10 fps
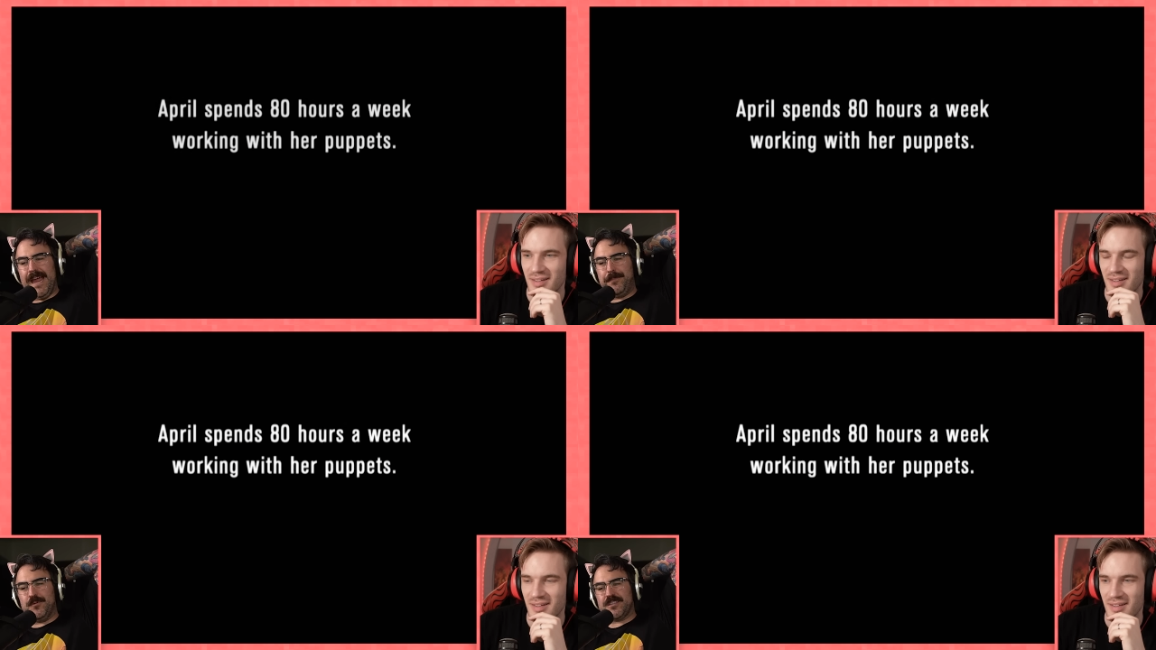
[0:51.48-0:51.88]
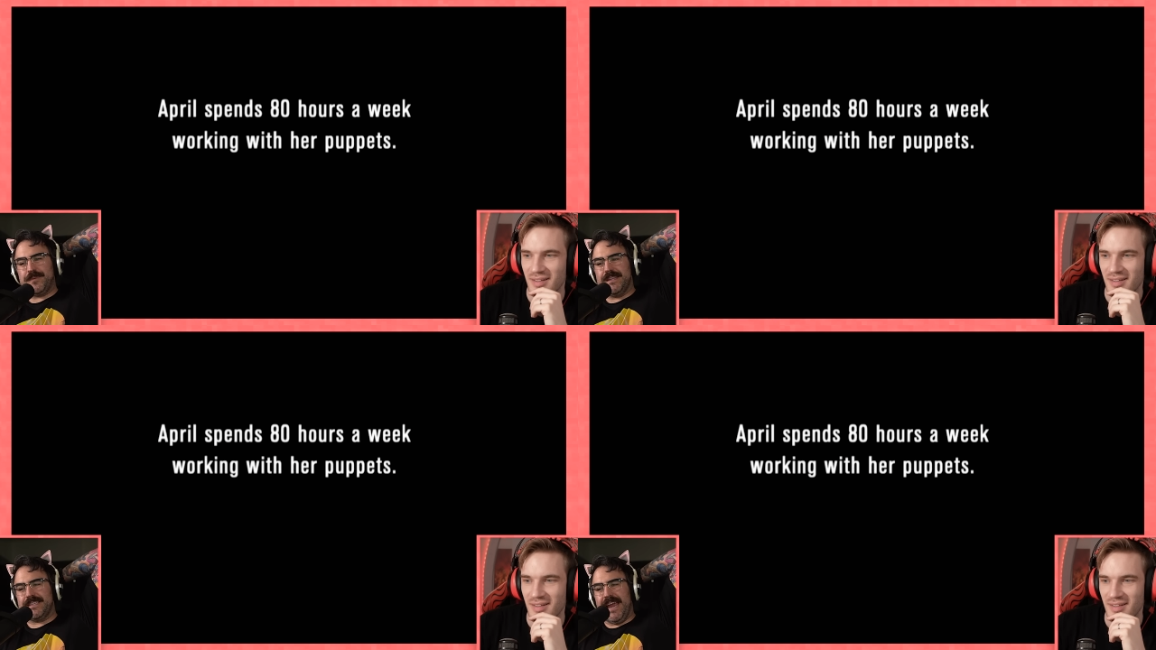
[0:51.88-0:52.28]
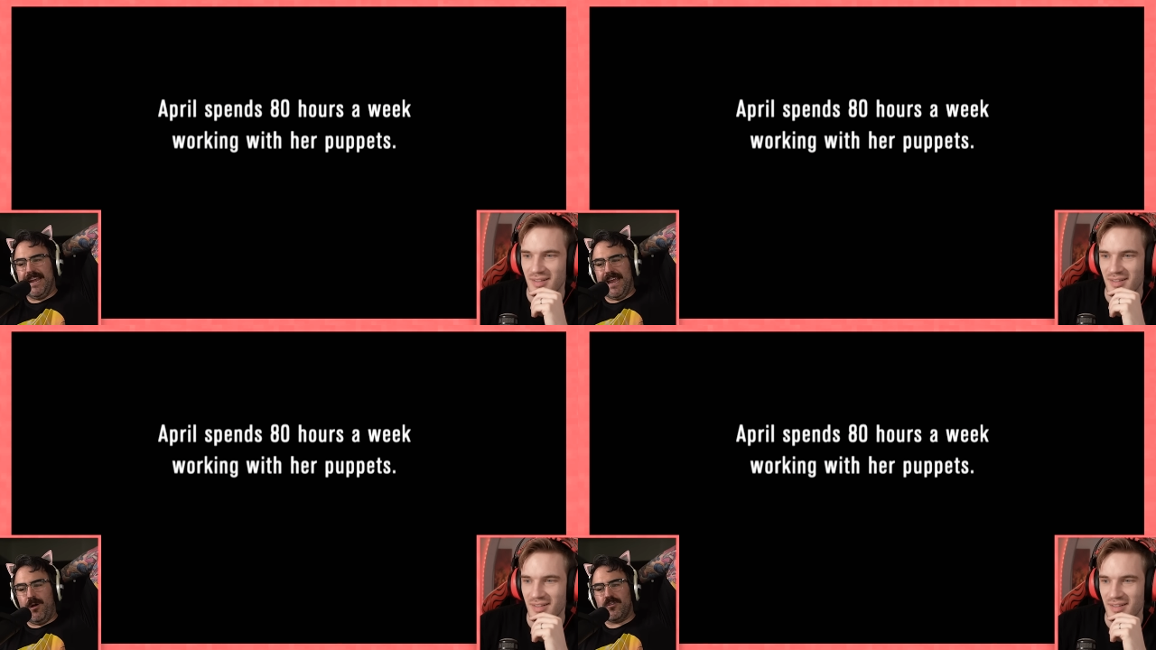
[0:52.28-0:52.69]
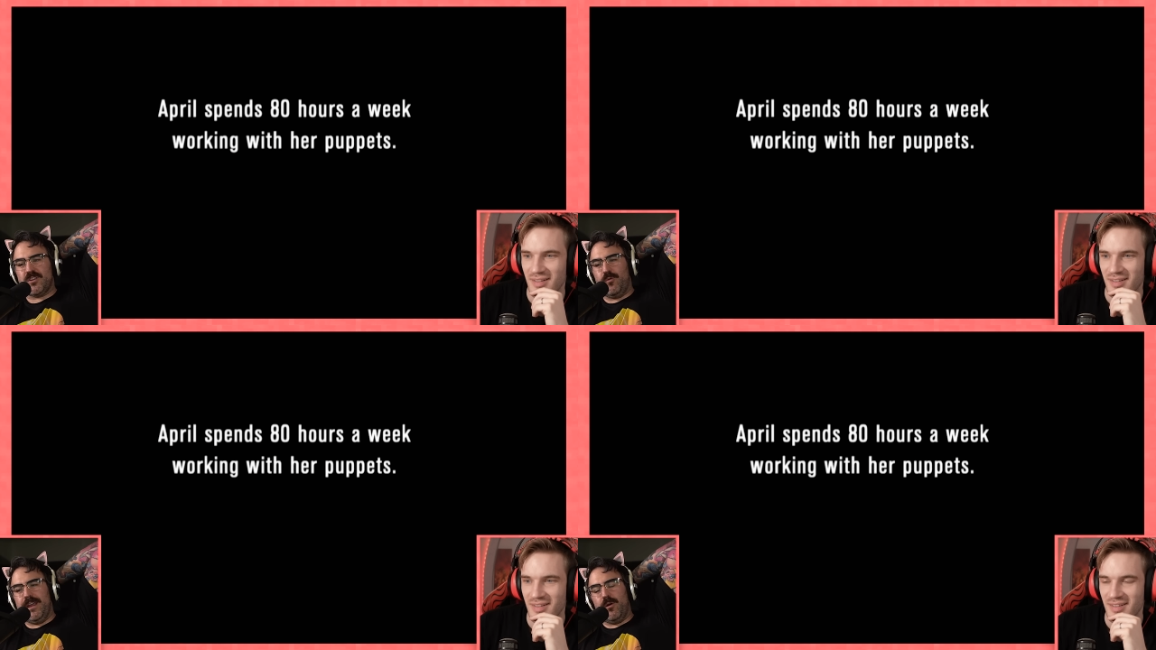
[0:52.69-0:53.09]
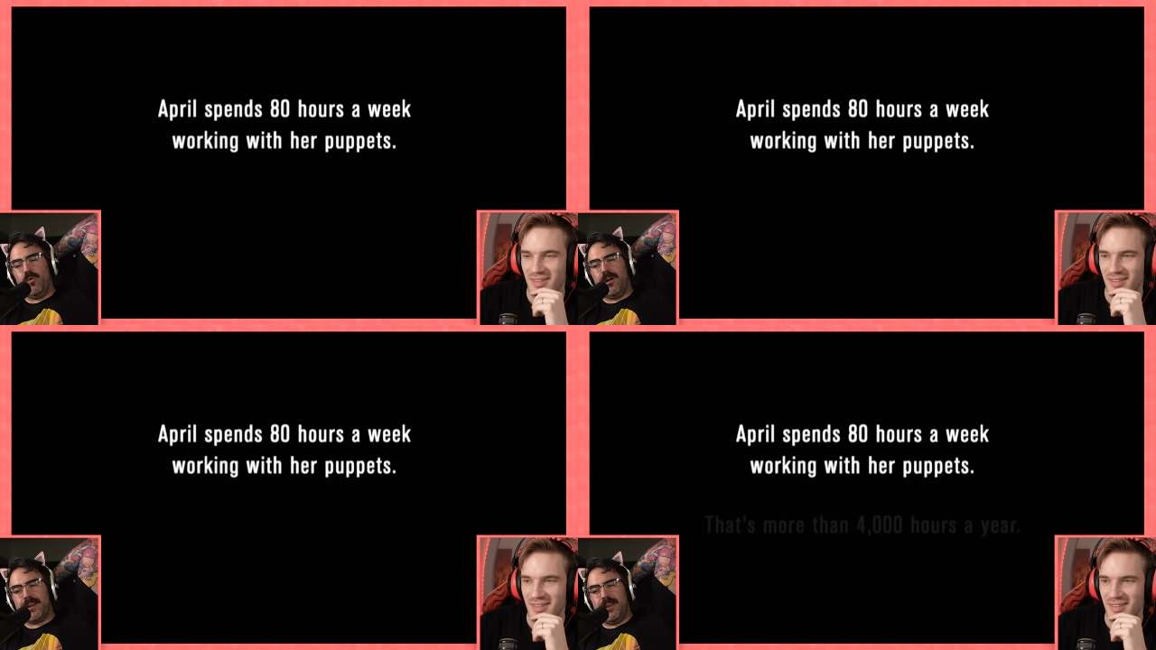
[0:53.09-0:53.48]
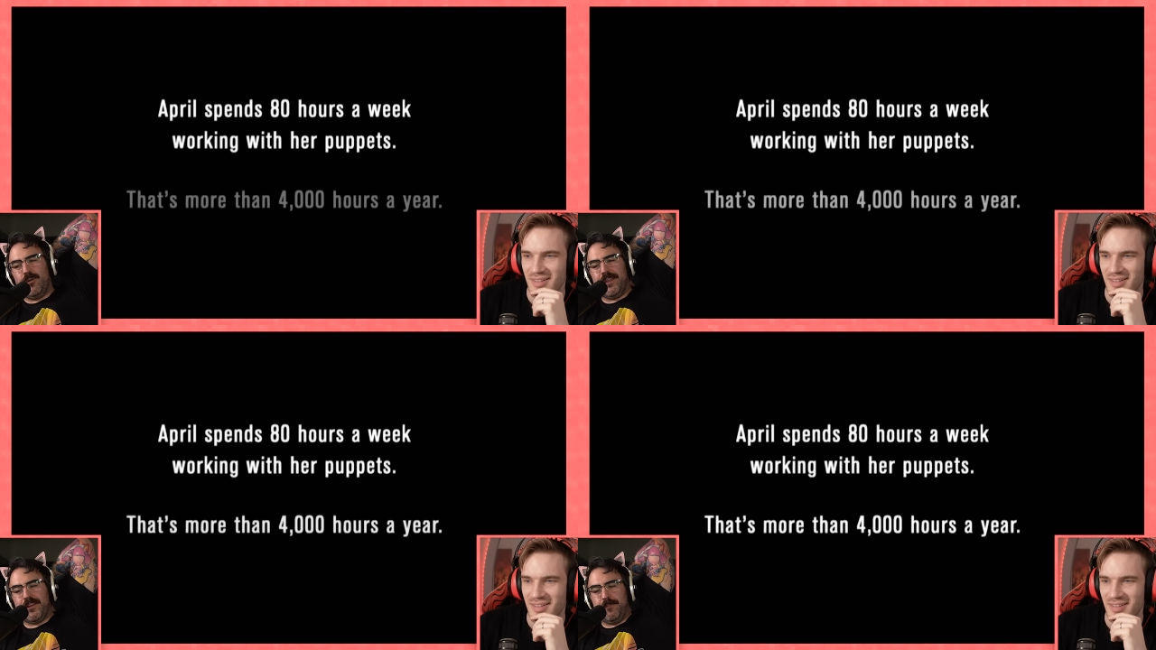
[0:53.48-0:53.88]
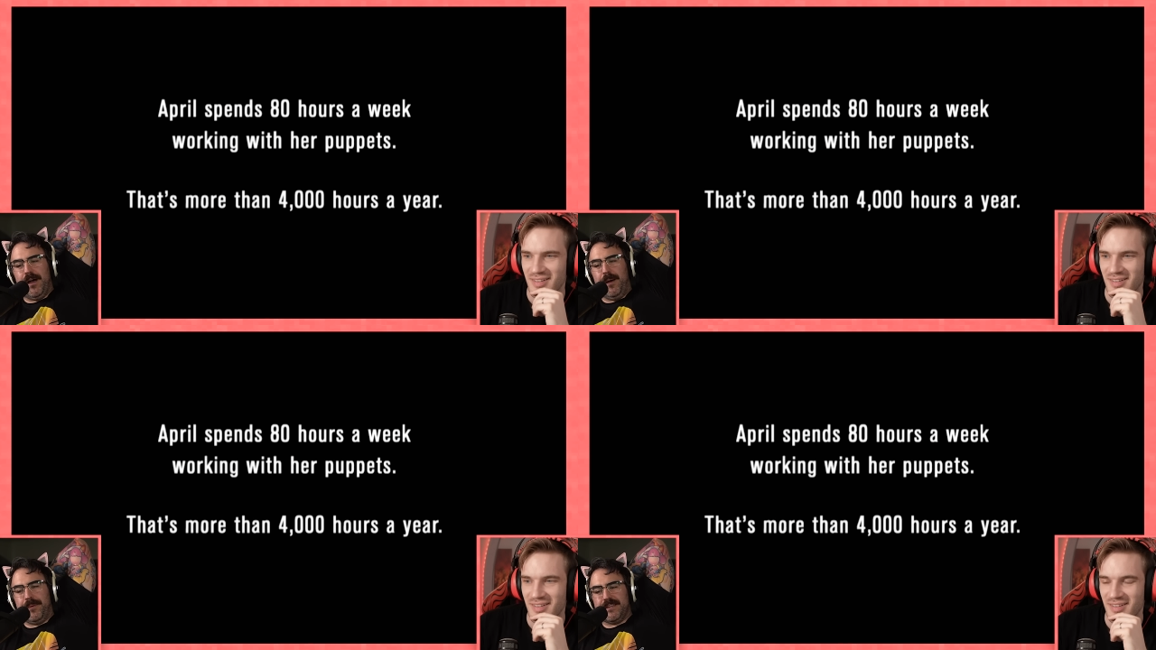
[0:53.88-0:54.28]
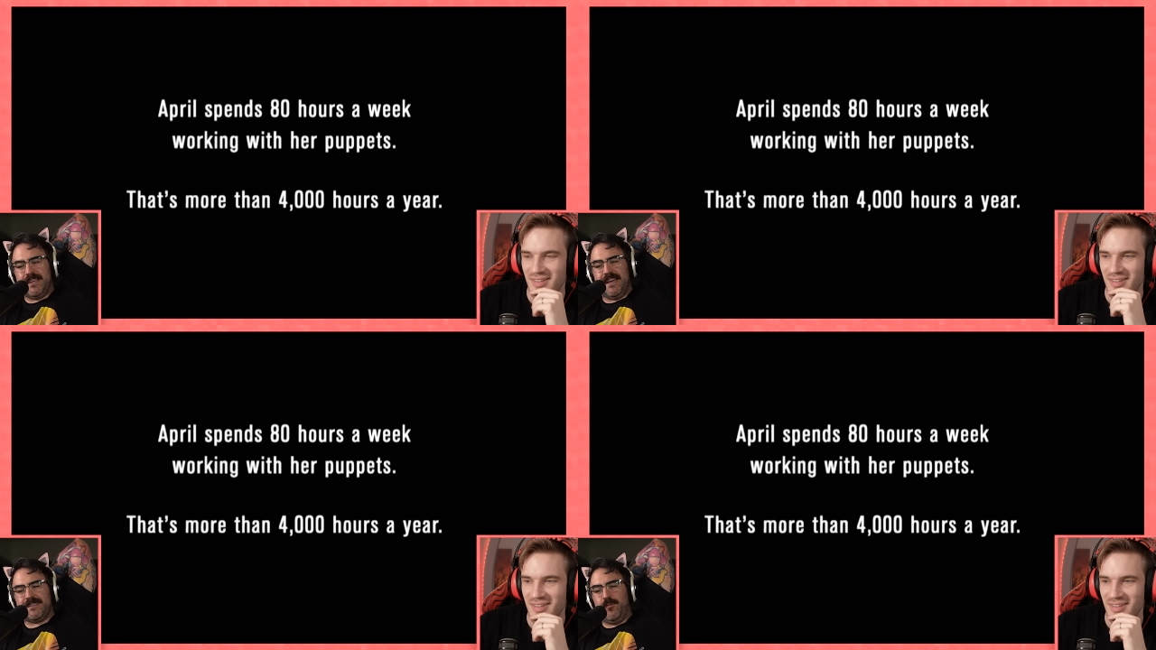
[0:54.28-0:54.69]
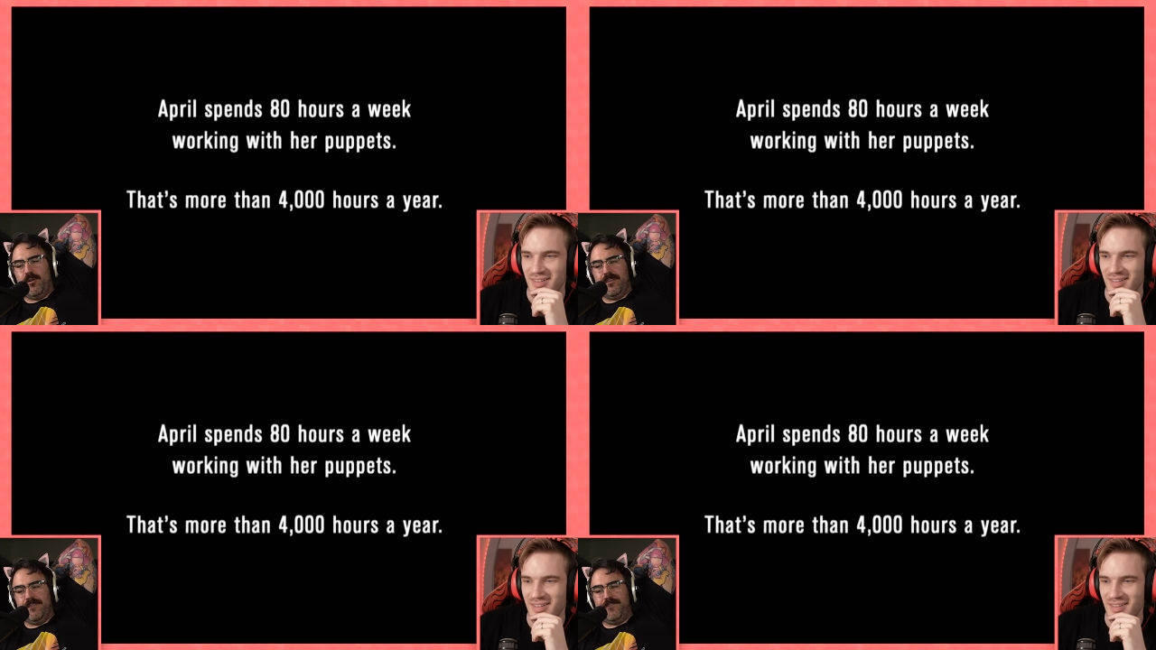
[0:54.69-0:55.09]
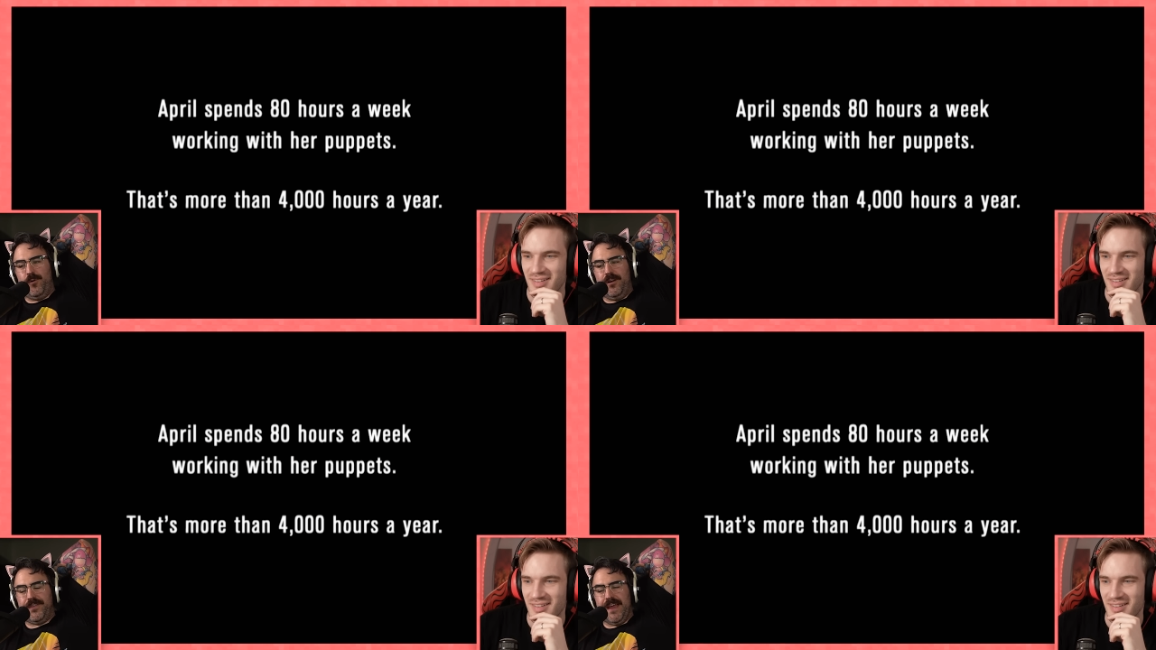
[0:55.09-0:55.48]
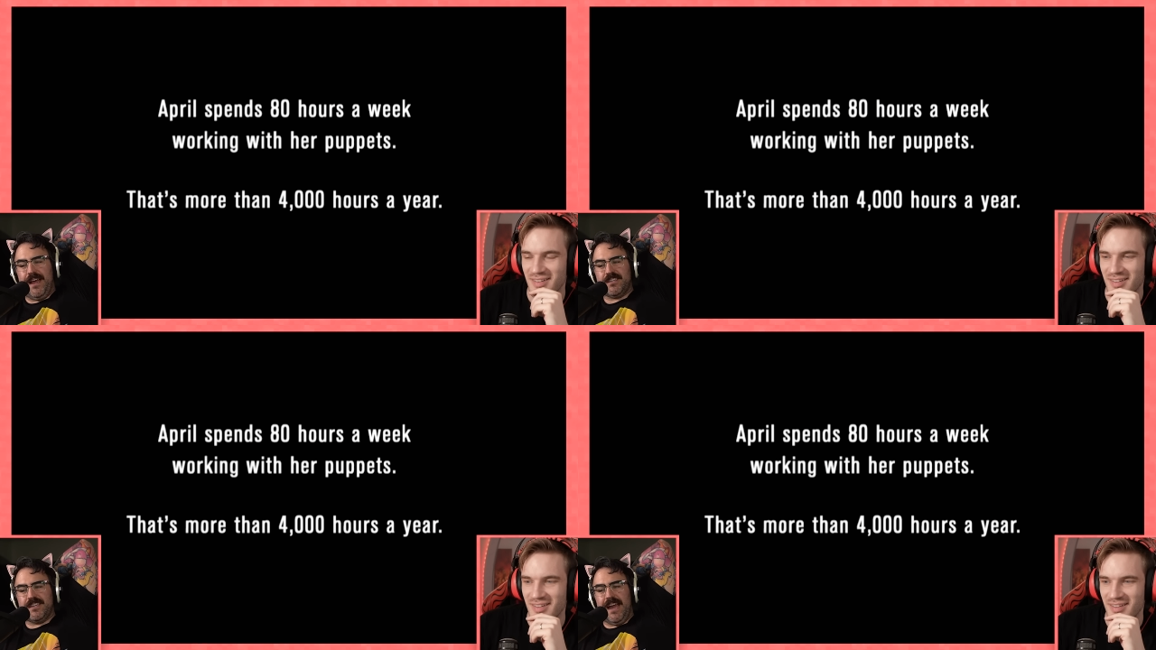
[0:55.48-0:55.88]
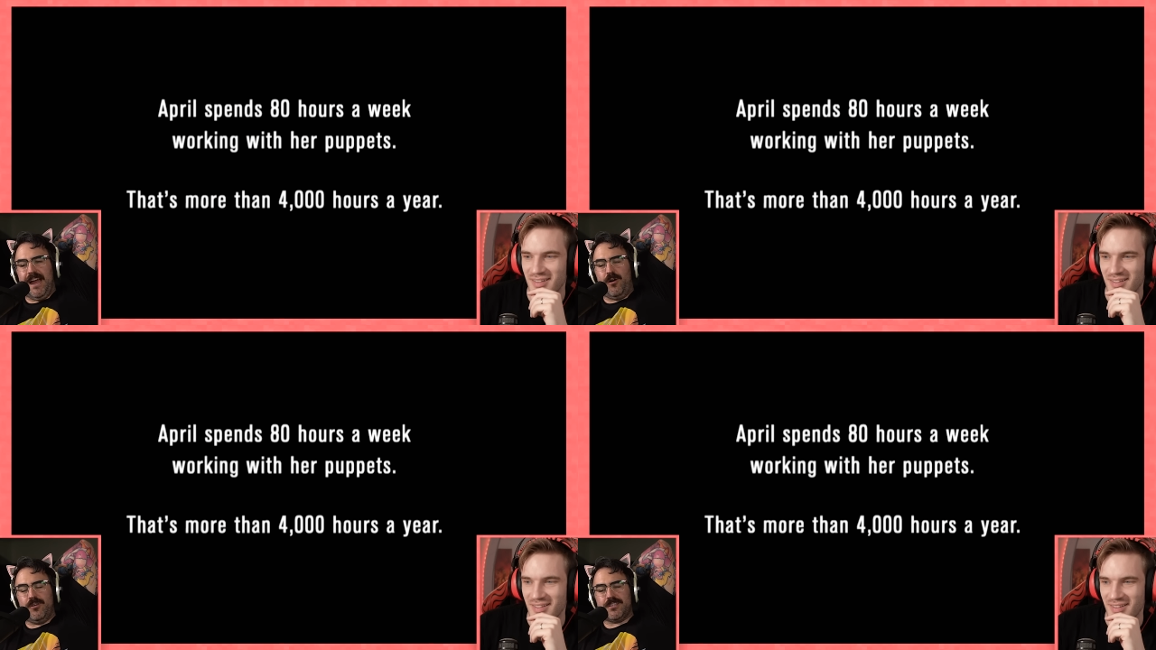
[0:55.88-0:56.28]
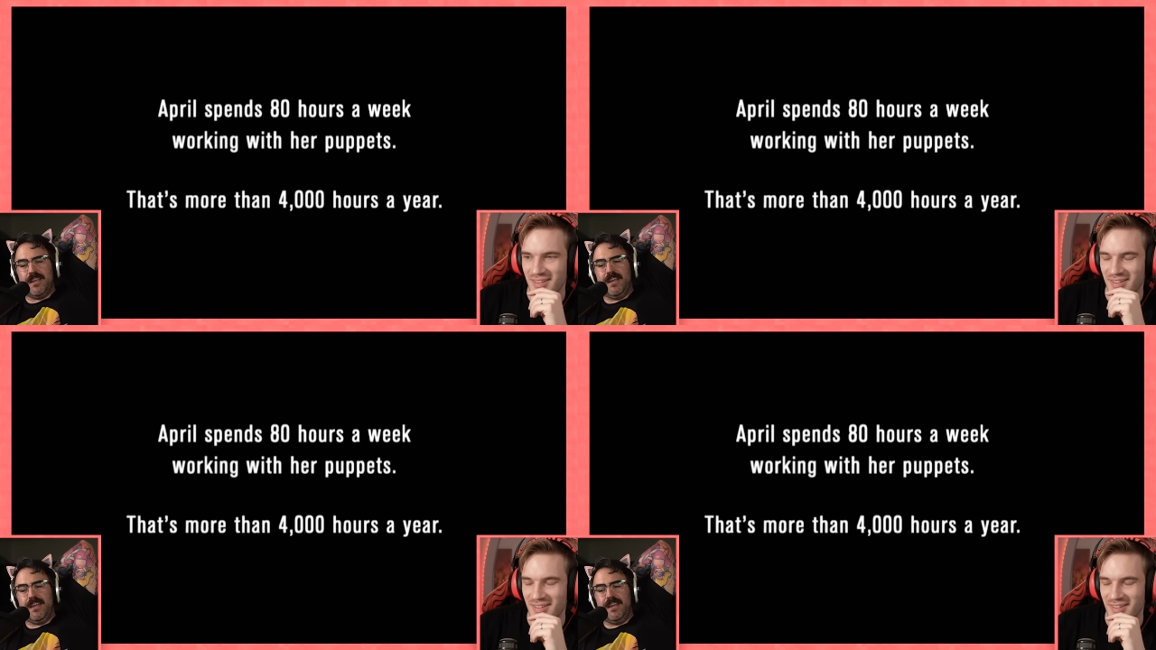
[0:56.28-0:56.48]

Speaker 1: April spends eighty hours a week working with her puppets. That's more than four thousand hours a